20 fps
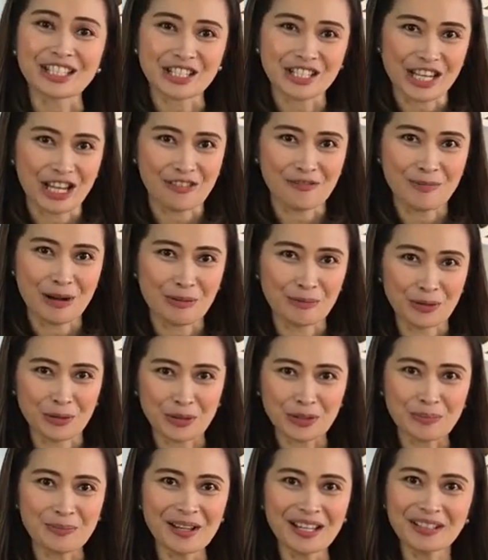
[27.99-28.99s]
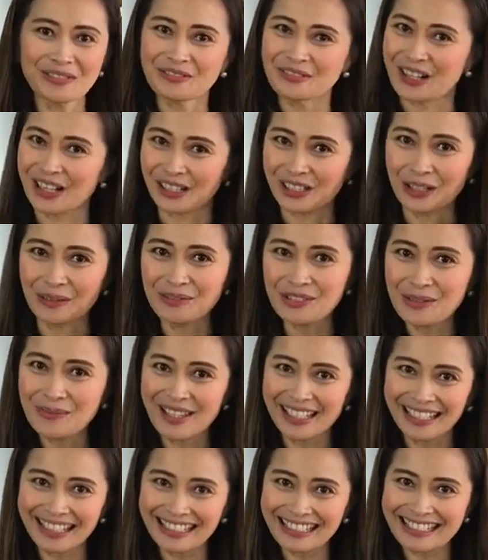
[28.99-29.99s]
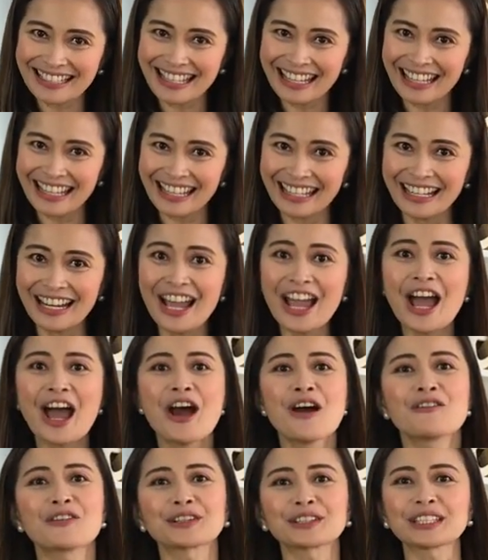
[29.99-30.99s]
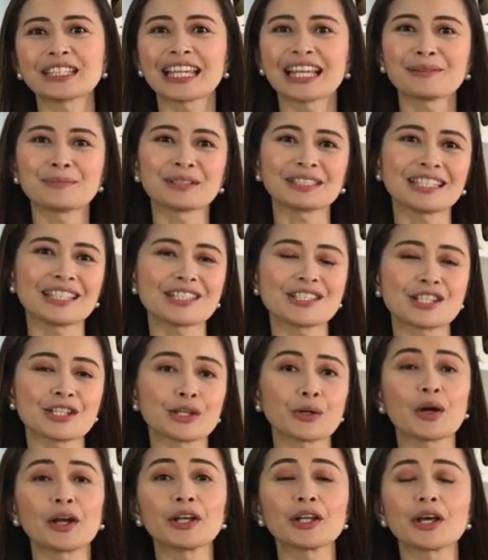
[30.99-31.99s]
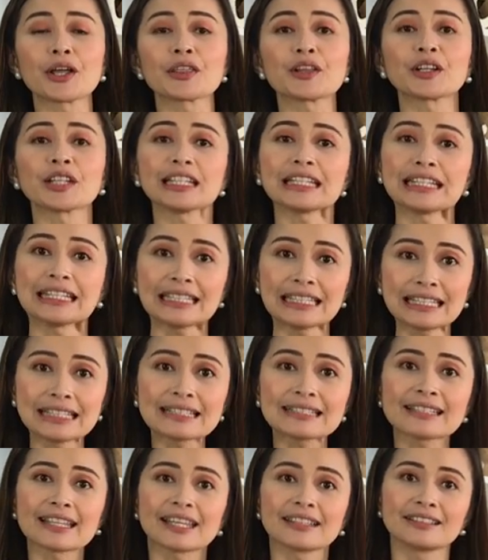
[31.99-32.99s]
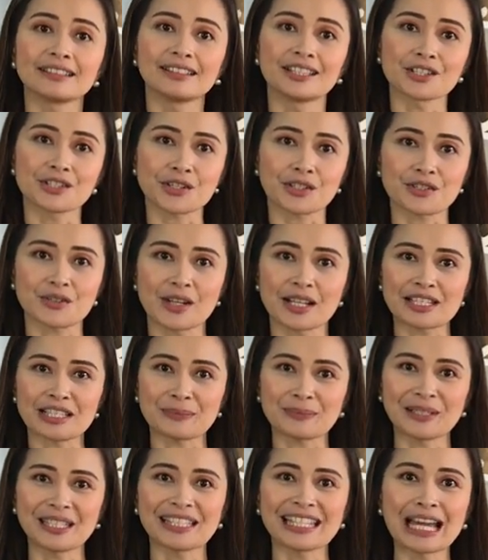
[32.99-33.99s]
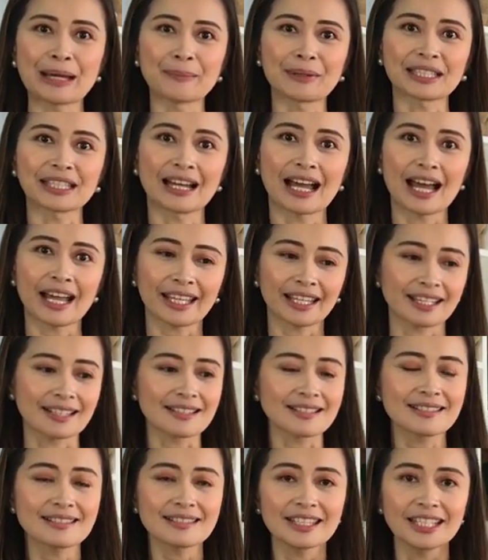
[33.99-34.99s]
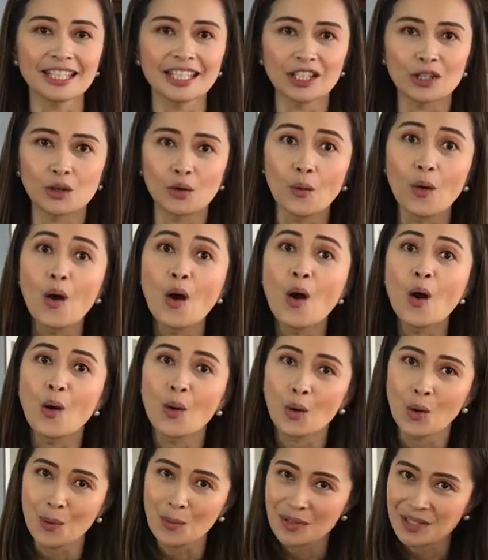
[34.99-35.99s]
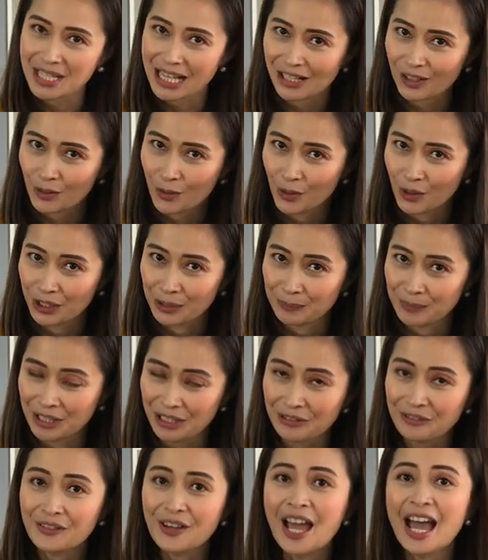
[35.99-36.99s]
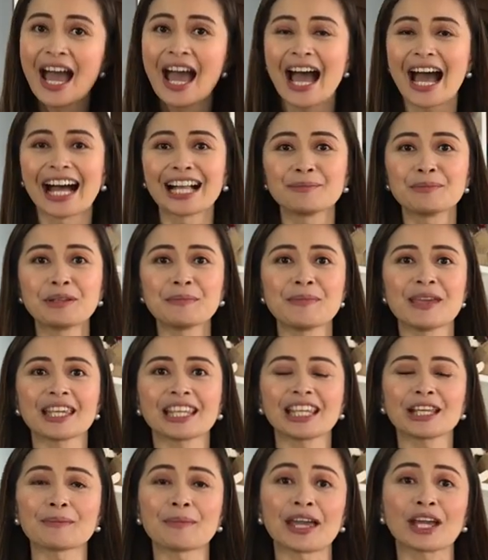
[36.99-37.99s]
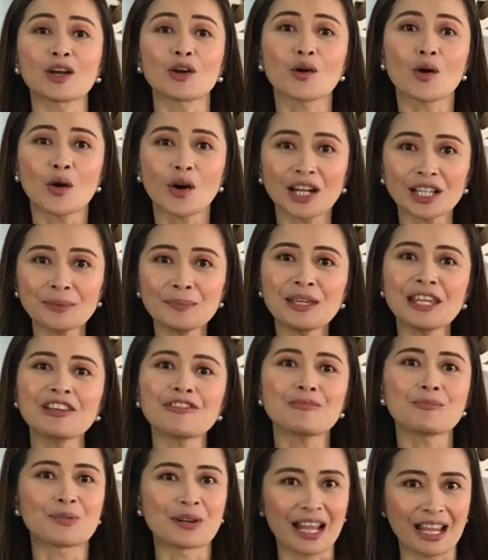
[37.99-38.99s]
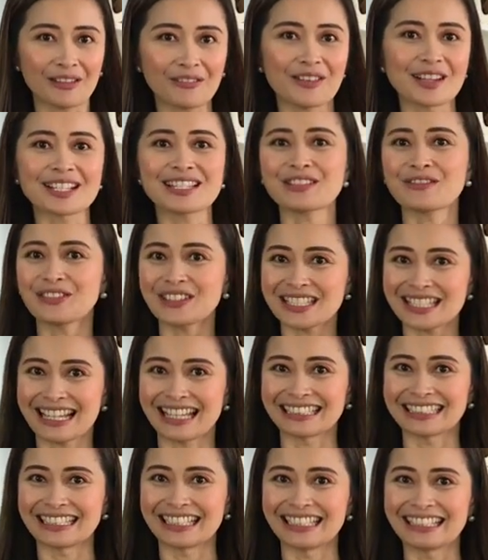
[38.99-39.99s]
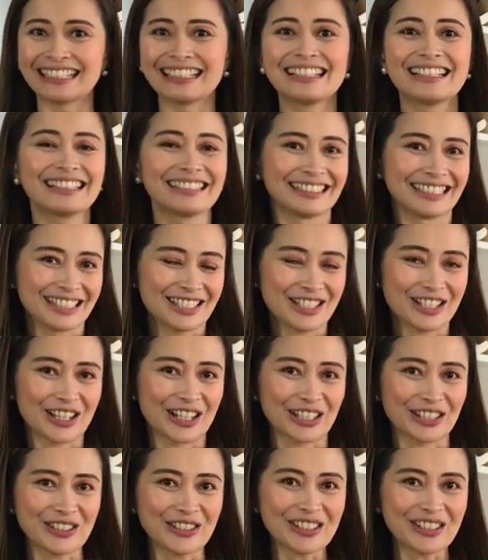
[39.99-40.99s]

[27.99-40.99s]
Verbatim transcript: This is Chef Mom Rosebud. Welcome to my kitchen! For today, I'll be teaching you another easy and delicious recipe gamit ang aking C D O Home-Style Corned Beef. I'll be making my corned beef breakfast frittata. Let's start